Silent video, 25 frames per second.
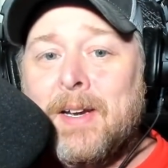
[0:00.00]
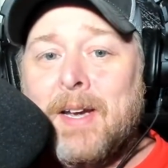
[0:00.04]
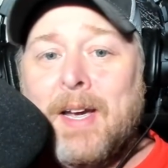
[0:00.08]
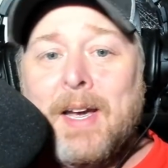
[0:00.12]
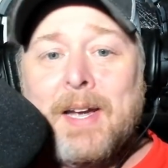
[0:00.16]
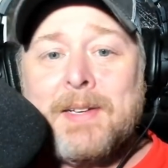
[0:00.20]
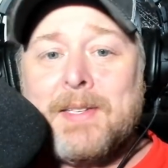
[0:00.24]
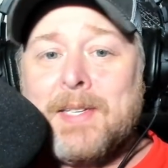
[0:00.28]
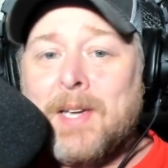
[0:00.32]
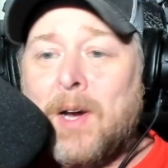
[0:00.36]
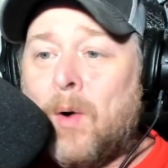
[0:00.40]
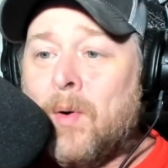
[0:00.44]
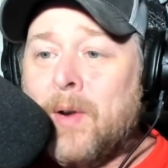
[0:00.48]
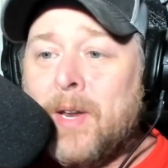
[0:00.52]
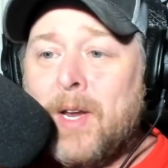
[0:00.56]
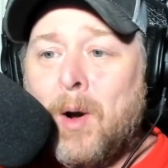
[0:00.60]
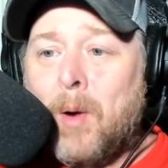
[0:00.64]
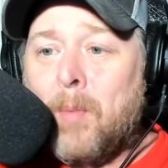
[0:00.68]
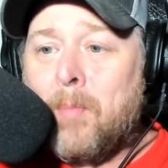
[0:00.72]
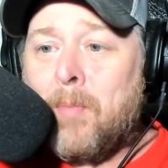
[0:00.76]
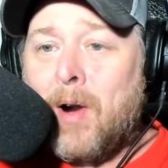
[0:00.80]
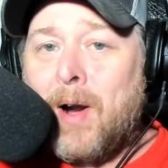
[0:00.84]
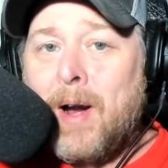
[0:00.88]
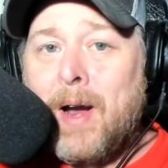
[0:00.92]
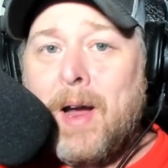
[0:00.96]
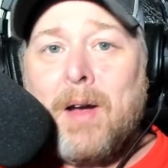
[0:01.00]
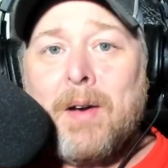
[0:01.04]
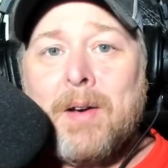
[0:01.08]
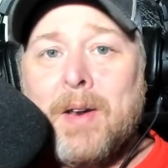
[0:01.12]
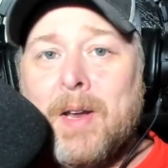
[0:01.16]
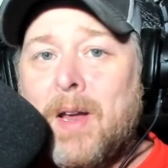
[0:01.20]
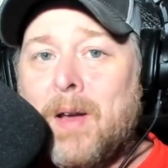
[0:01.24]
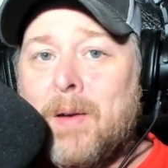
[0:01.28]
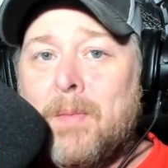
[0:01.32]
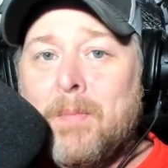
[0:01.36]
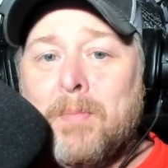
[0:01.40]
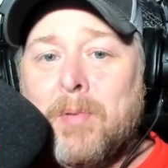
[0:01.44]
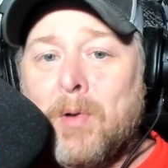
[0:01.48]
Antonio Brown,
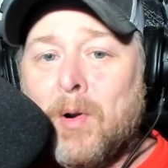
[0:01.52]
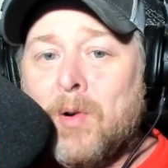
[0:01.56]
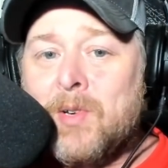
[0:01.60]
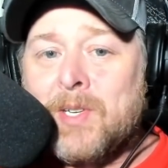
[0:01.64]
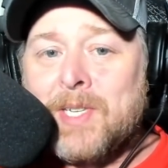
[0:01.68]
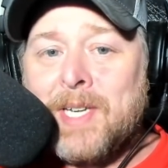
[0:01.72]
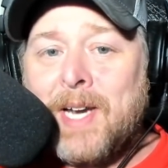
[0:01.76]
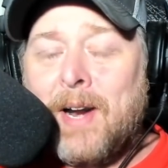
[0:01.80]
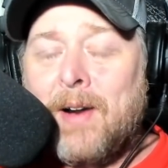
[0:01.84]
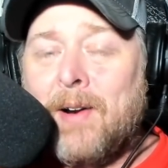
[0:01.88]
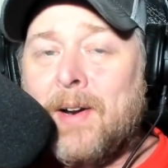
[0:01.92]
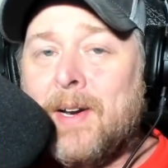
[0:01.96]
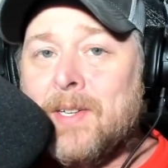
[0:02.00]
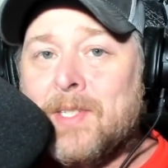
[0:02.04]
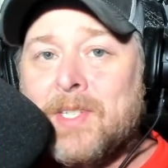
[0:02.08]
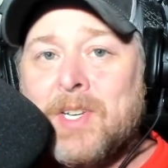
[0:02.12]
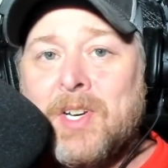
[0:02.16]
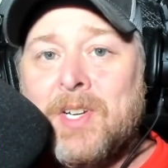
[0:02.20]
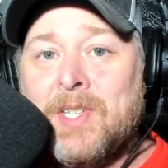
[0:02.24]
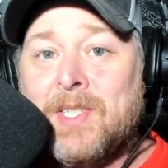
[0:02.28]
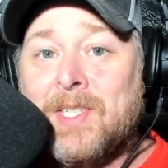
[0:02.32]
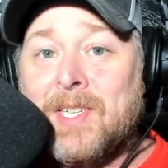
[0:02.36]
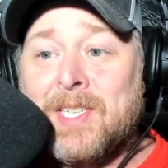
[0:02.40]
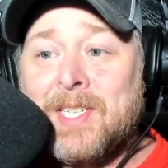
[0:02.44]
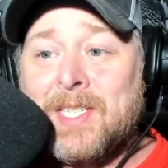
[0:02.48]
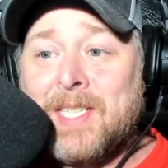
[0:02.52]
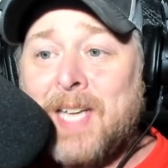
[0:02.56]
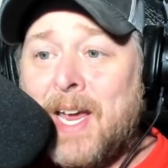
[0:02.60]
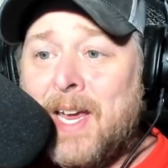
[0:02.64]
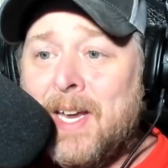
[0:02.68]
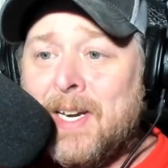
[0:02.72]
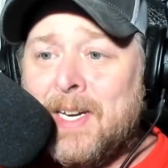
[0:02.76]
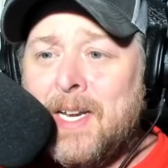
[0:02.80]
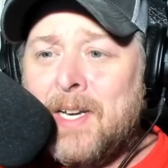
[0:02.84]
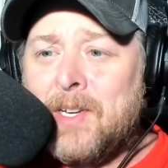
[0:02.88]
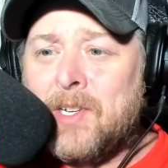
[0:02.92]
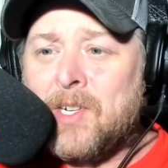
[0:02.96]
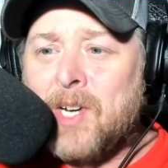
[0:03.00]
Bruce Arians couldn't
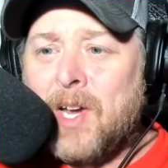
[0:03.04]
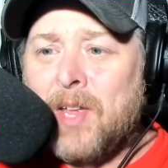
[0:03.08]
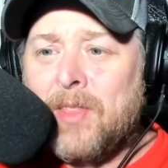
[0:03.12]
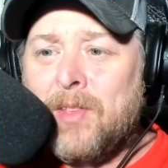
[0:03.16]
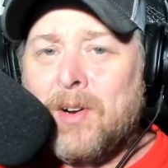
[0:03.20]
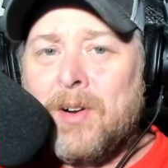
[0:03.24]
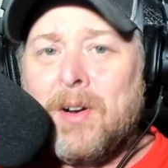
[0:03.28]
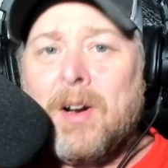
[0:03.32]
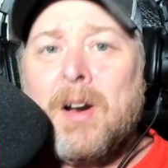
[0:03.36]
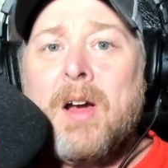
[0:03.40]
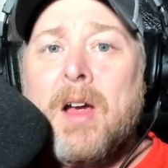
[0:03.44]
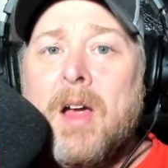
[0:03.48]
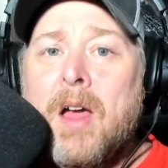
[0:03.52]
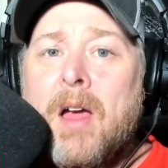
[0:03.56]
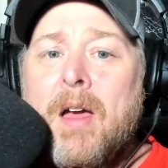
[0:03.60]
stand each other.